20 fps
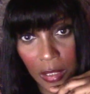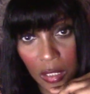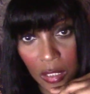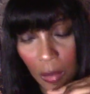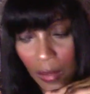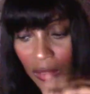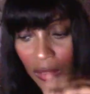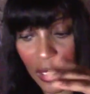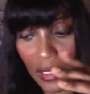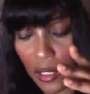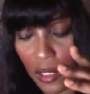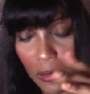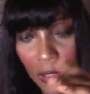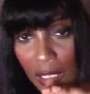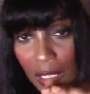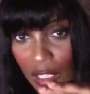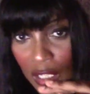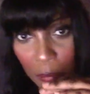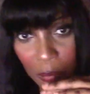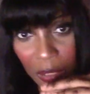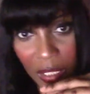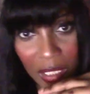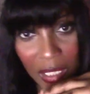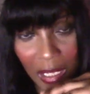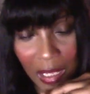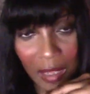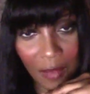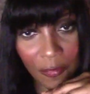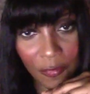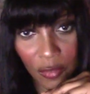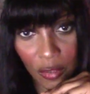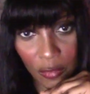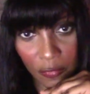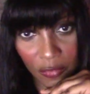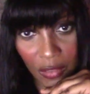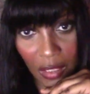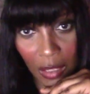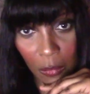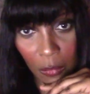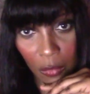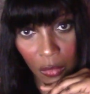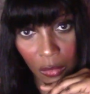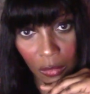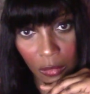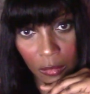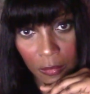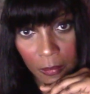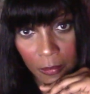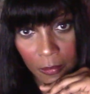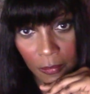So I think you need to be careful of that one.